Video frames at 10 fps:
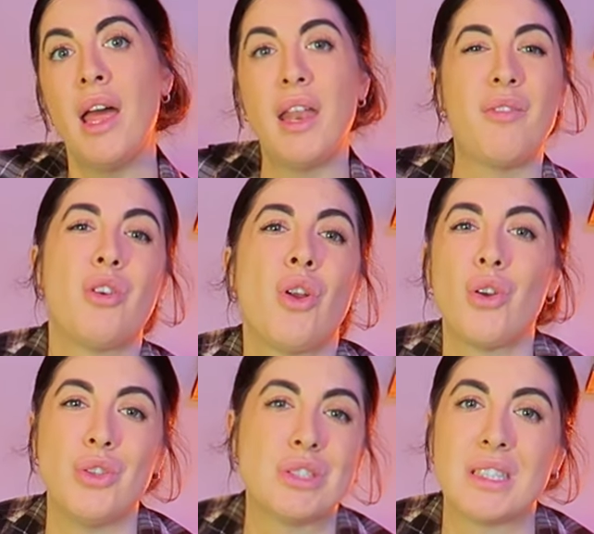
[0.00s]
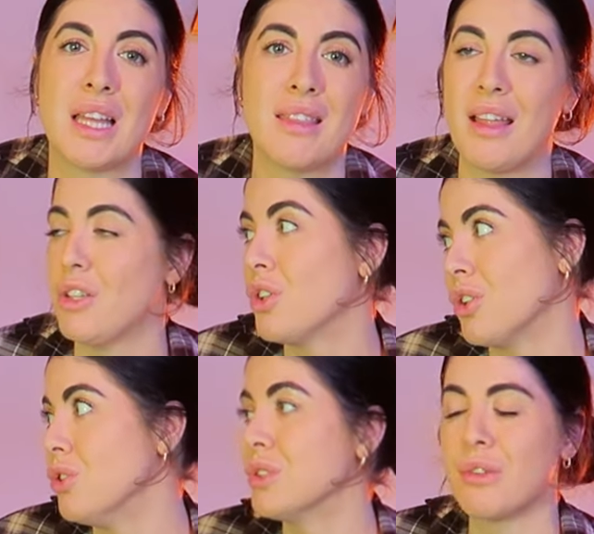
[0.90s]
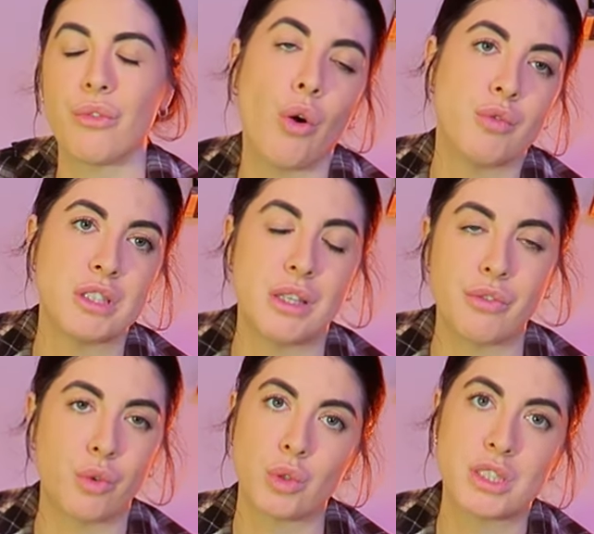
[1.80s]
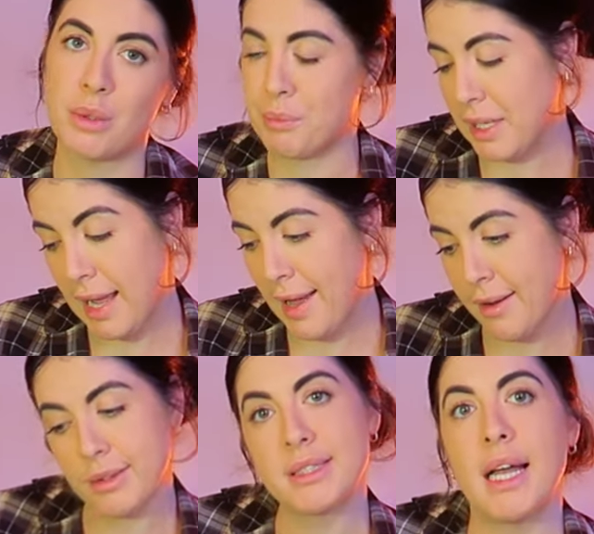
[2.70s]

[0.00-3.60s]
And if you're not using that, then you can use it obviously for something else